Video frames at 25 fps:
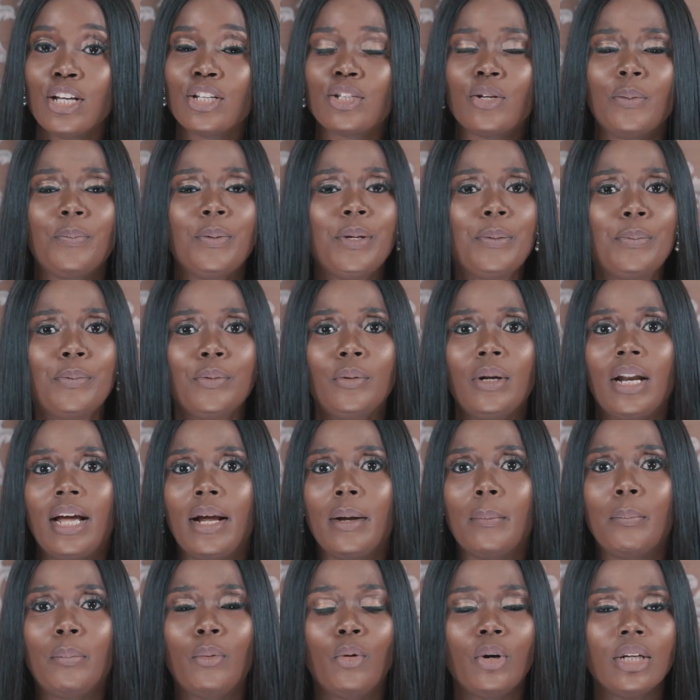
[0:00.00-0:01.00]
So people were
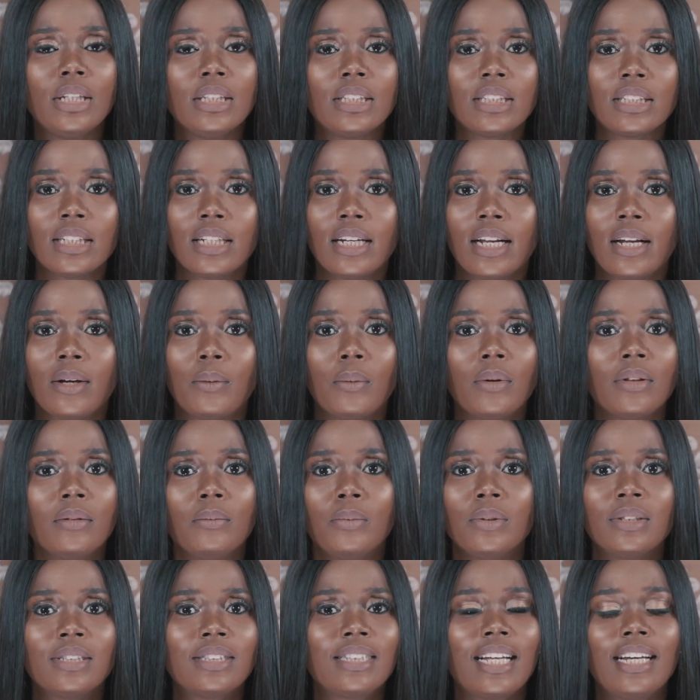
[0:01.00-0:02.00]
like pointing, like,
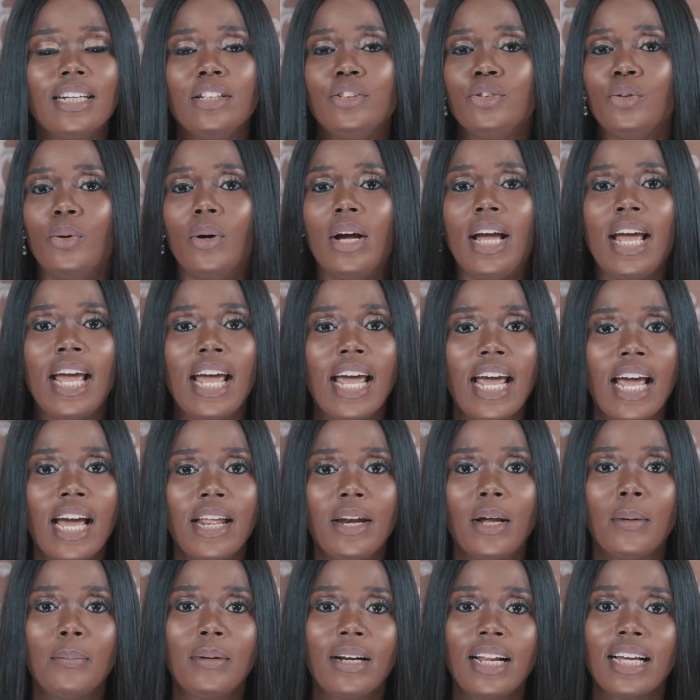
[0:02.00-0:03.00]
what's that in your
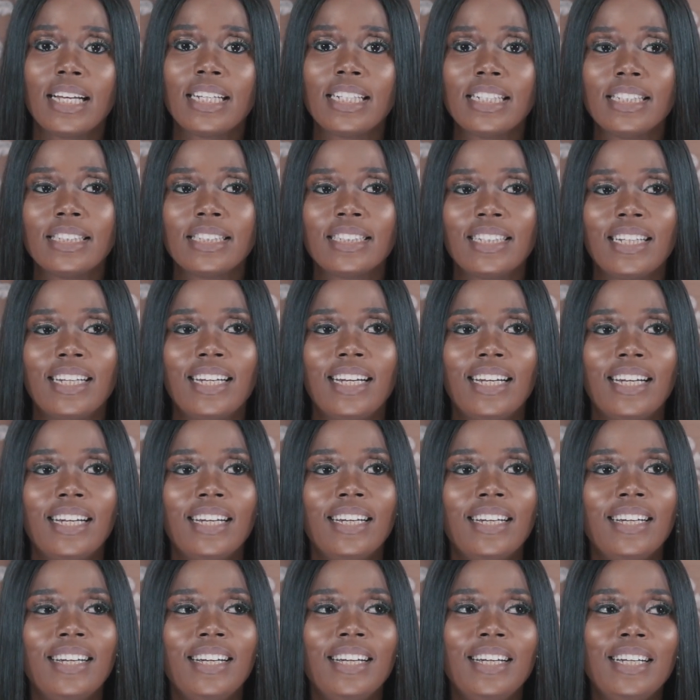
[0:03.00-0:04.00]
hair? And I'd be like, it's
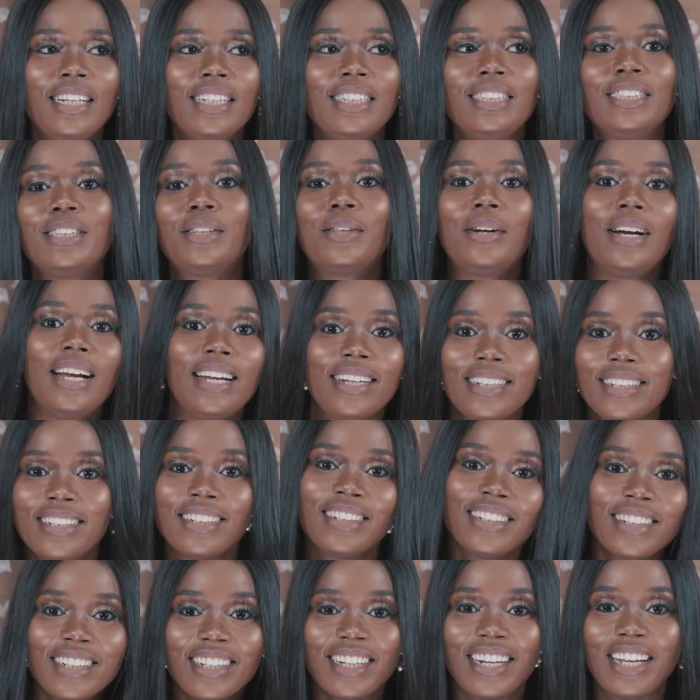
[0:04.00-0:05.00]

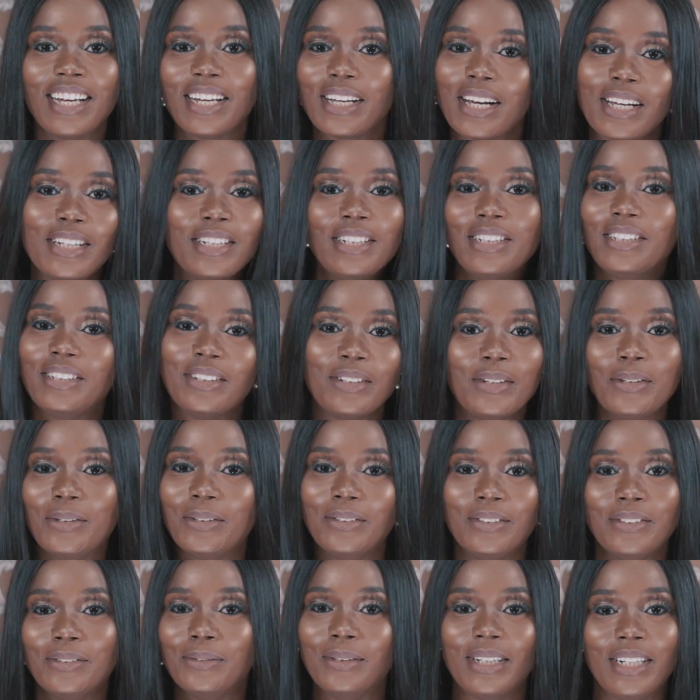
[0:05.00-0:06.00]
thread. Like, I didn't
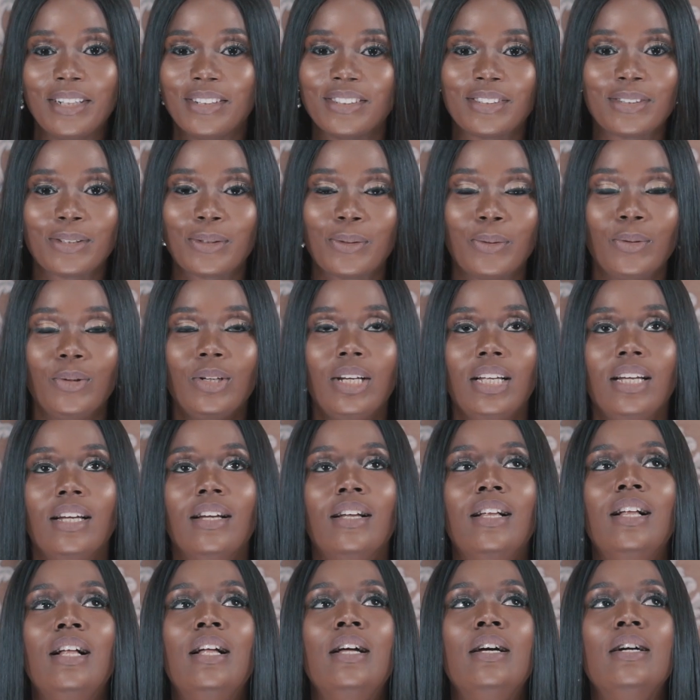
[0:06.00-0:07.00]
know what else to call
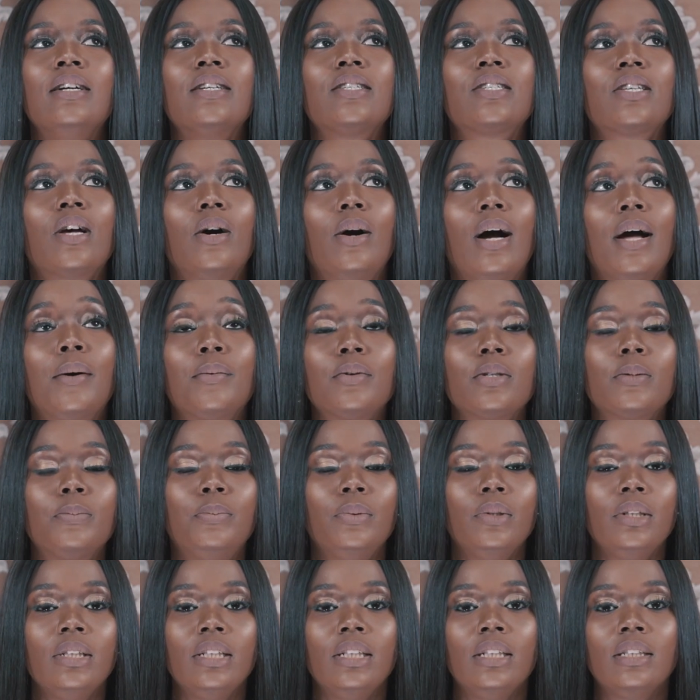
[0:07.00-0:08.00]
it. So I was
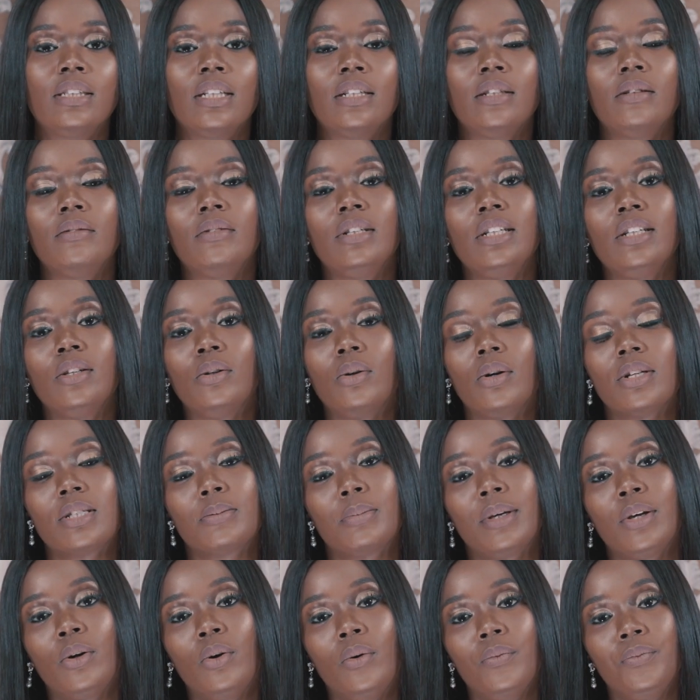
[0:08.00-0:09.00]
bullied and it really
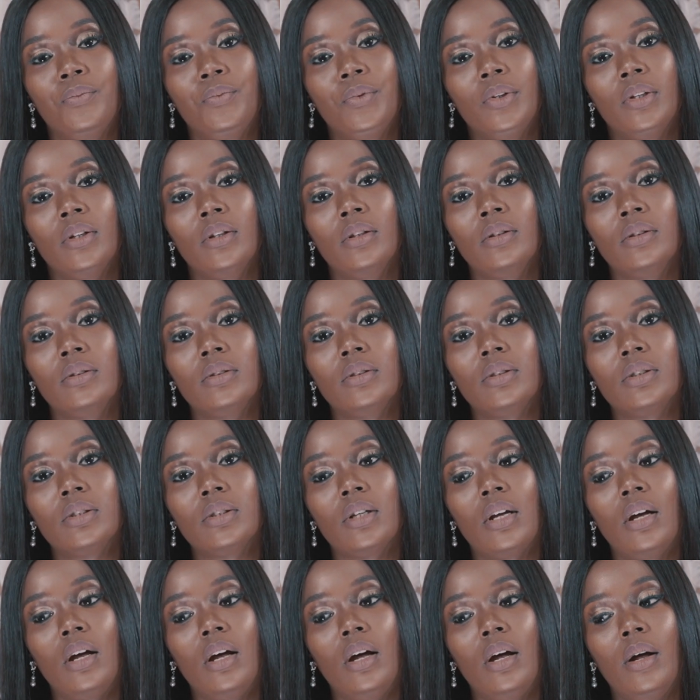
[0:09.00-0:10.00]
knocked my
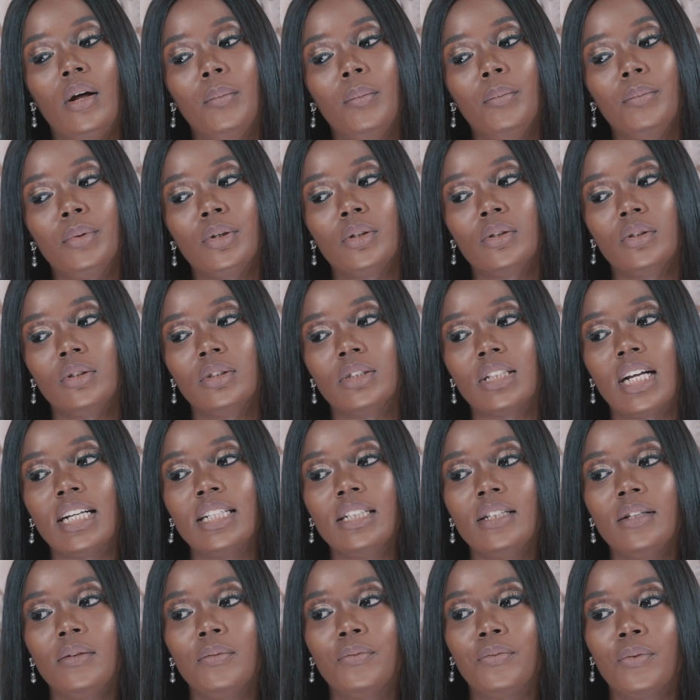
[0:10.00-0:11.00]
confidence because
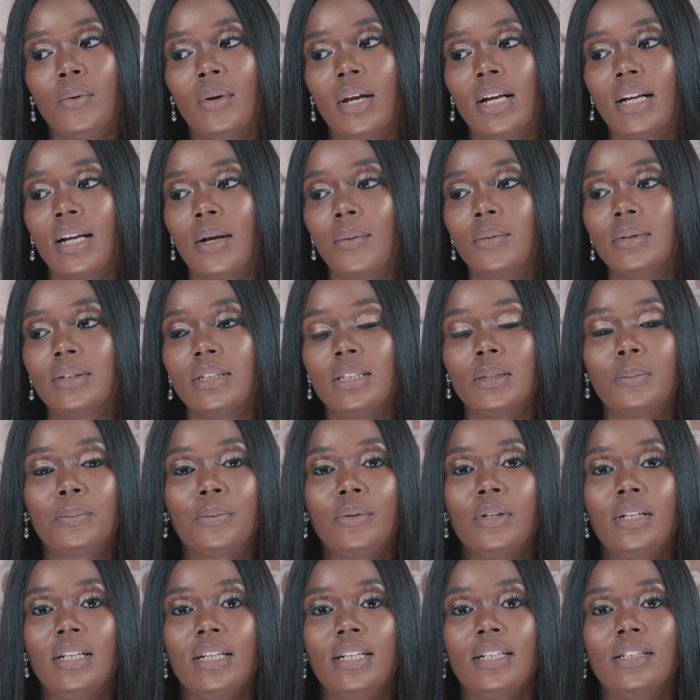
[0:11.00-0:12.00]
I didn't feel like I was as
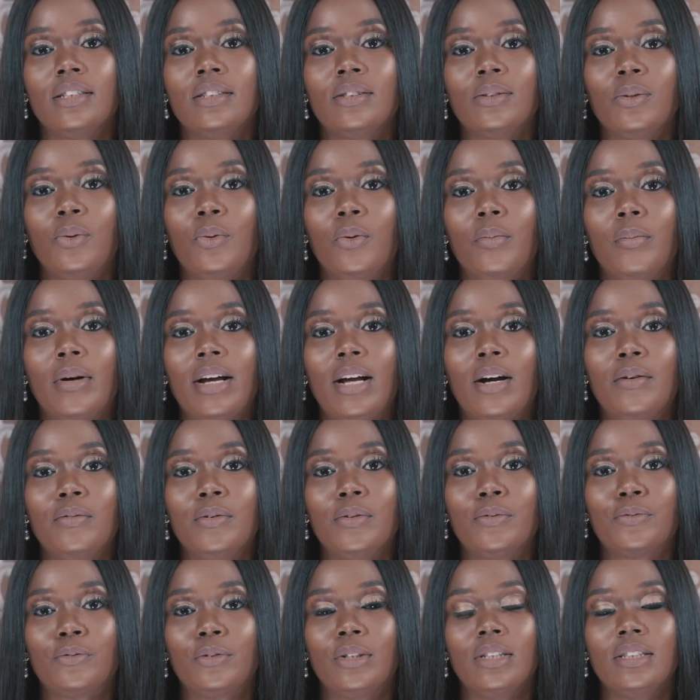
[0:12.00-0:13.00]
pretty as all my
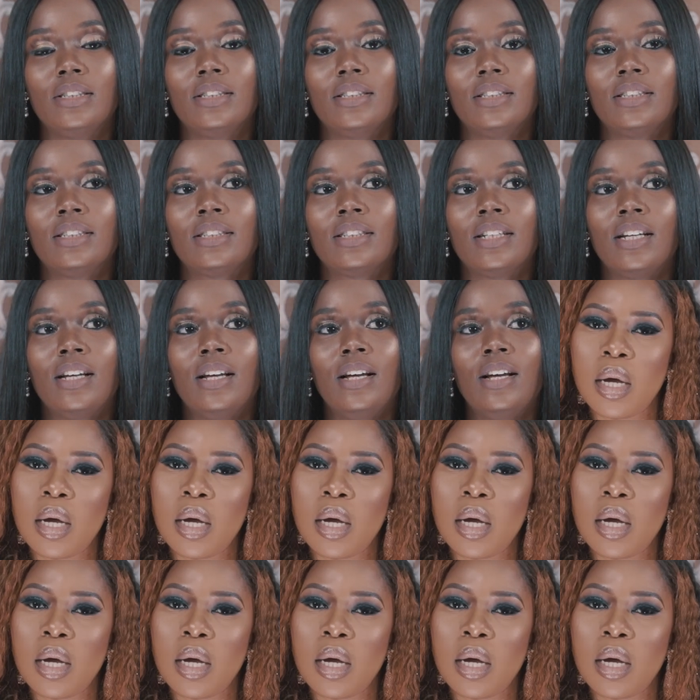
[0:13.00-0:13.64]
other friends.